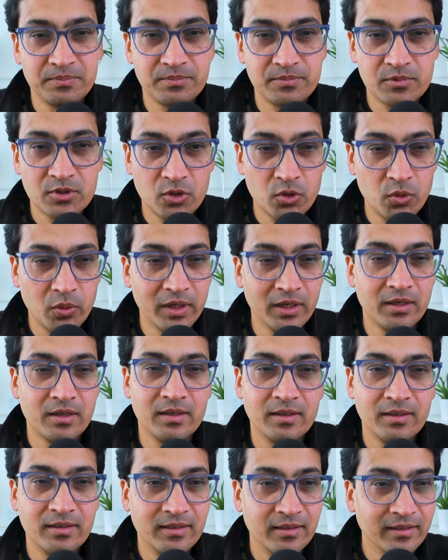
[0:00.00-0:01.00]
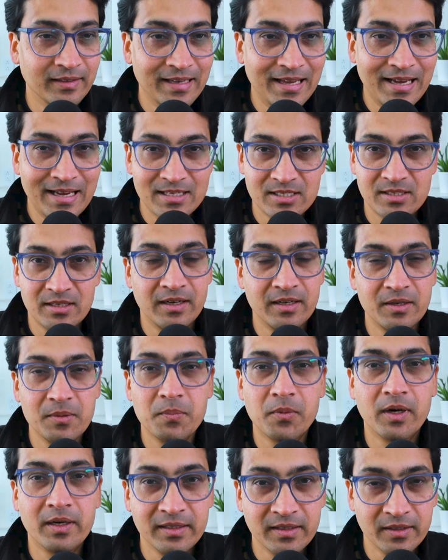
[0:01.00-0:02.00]
quick last, any
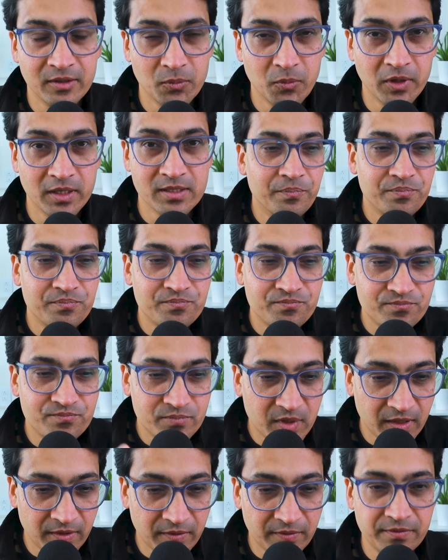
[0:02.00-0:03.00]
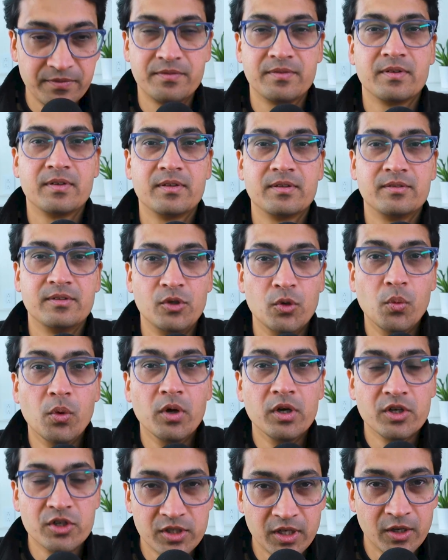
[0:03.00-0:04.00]
parting advice if you want to
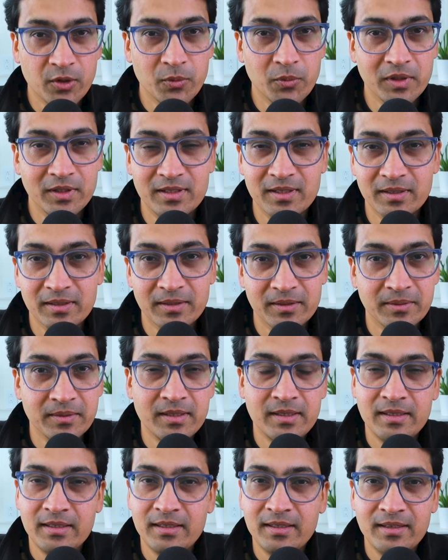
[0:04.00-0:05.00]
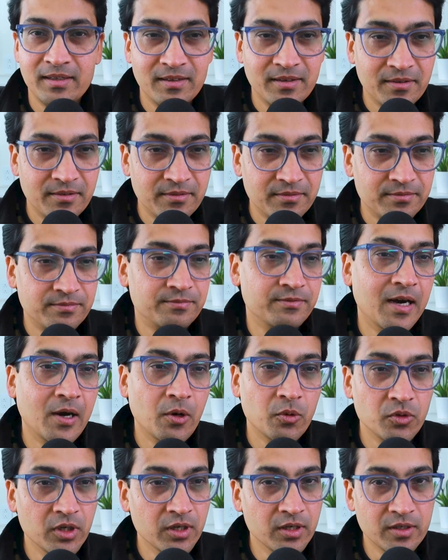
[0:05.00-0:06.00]
share with the
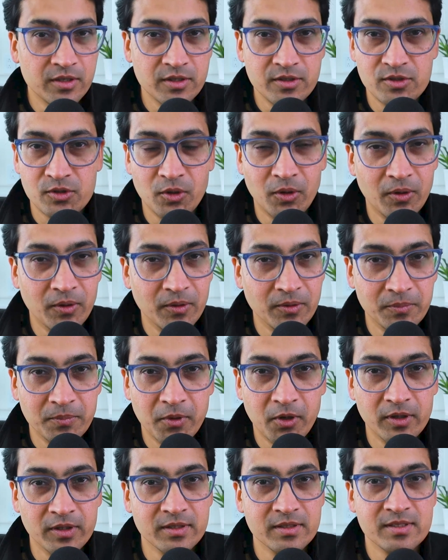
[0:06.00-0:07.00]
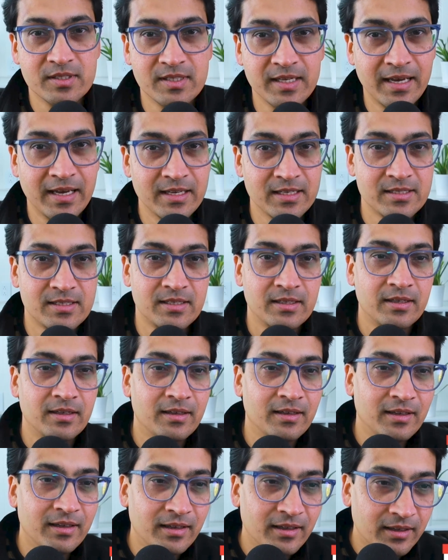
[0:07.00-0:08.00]
founders or modern SaaS
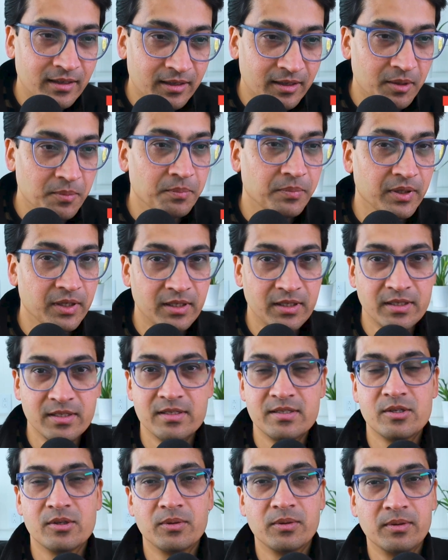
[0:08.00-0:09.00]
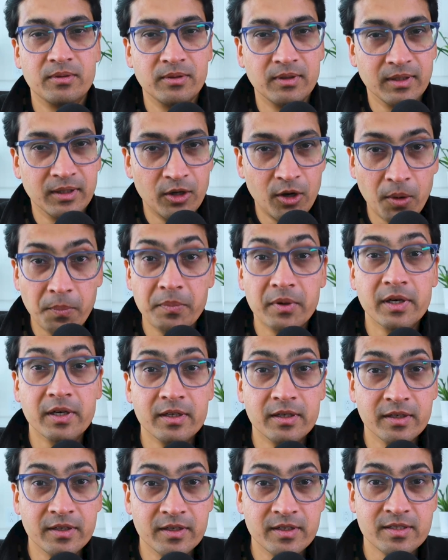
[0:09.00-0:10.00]
companies,
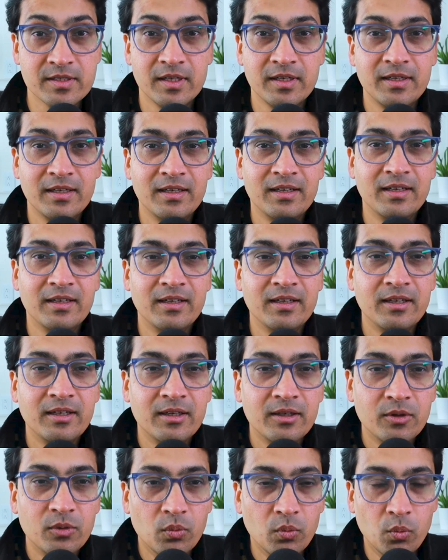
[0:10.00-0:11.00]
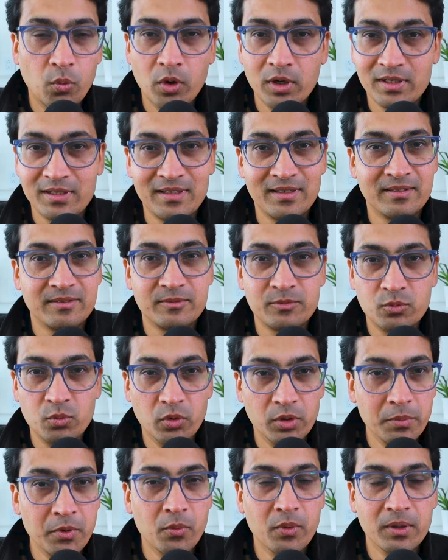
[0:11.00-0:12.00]
operators, what would
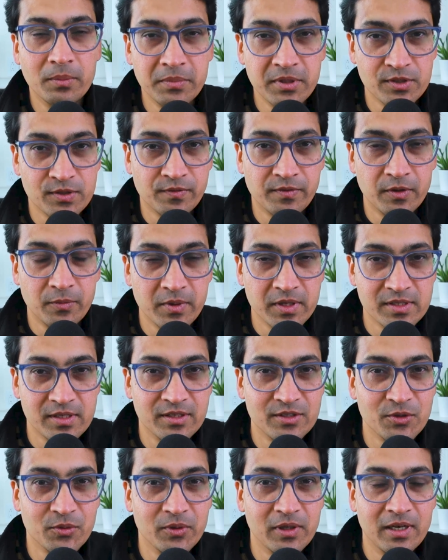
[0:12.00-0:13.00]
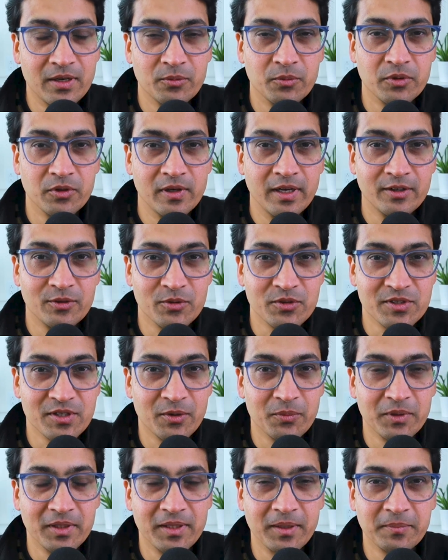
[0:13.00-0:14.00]
be one piece of advice that would you like to share
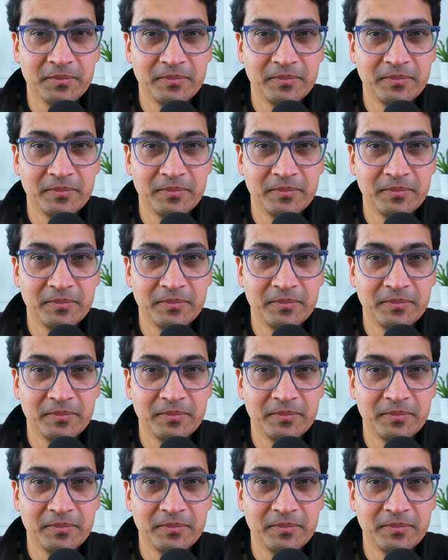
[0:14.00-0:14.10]
with them?